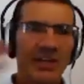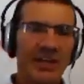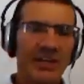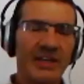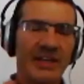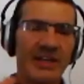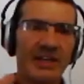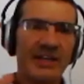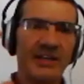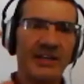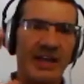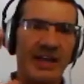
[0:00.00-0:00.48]

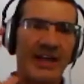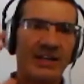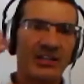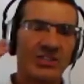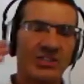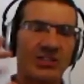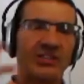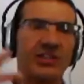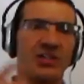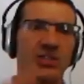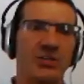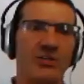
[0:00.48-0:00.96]
it
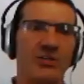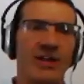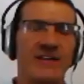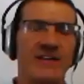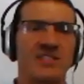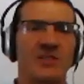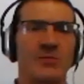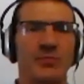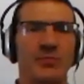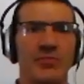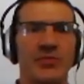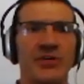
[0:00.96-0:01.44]
actually
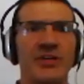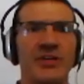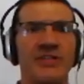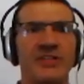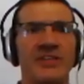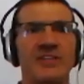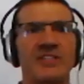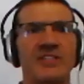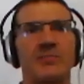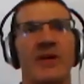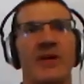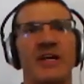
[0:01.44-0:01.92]
creates some
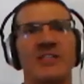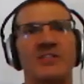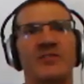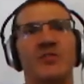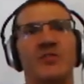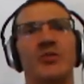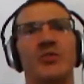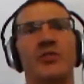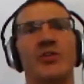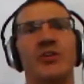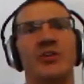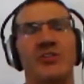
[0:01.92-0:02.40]
breathing space
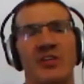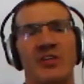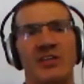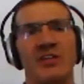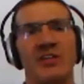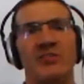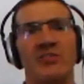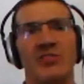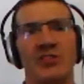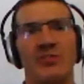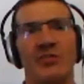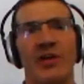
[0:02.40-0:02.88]
for you to
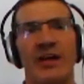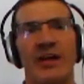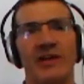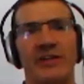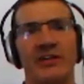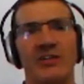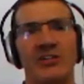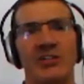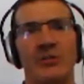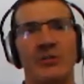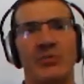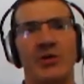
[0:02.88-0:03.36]
integrate
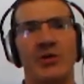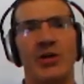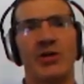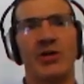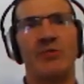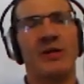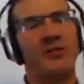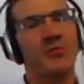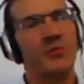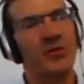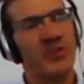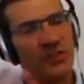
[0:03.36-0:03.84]
it into your
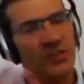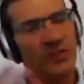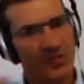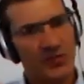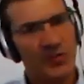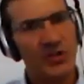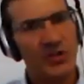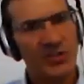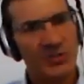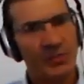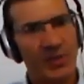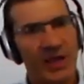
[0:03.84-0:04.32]
programs. But the
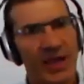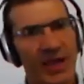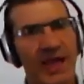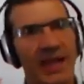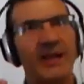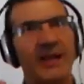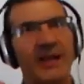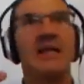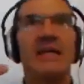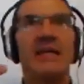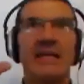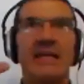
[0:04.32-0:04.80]
first
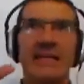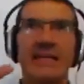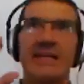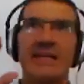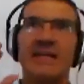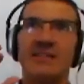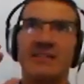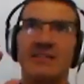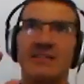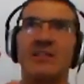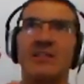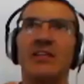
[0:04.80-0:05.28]
part
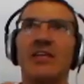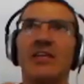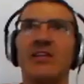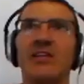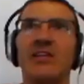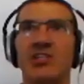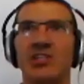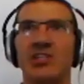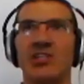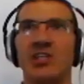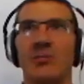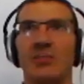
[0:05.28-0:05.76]
is
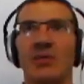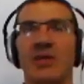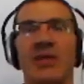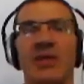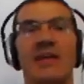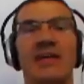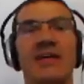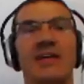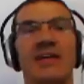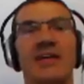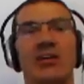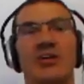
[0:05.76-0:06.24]
leadership,
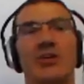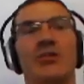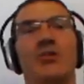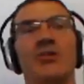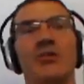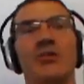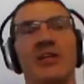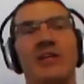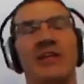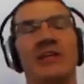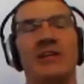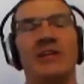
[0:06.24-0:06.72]

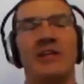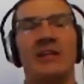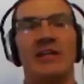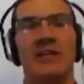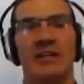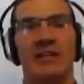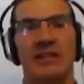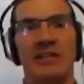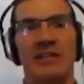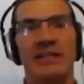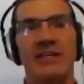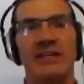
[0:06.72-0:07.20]
including
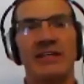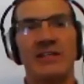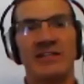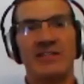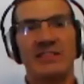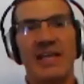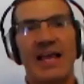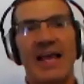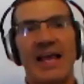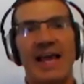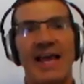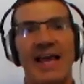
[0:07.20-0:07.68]

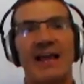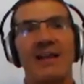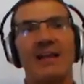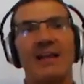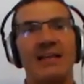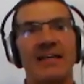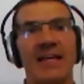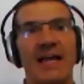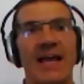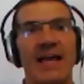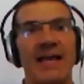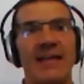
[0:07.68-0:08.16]
leaders
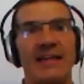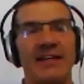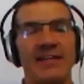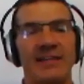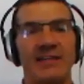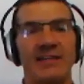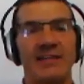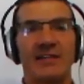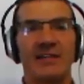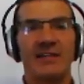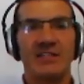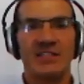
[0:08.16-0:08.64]

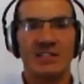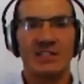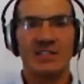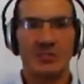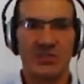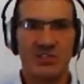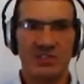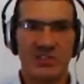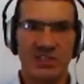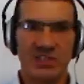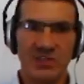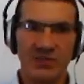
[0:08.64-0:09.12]
allocating
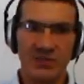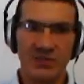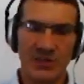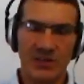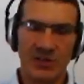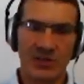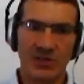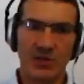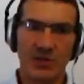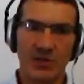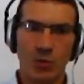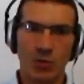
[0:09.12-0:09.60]

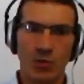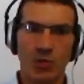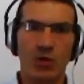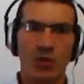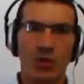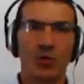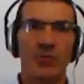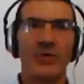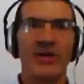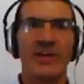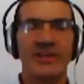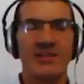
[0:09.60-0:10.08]
specific
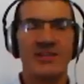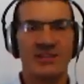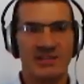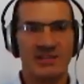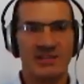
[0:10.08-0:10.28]
wellbeing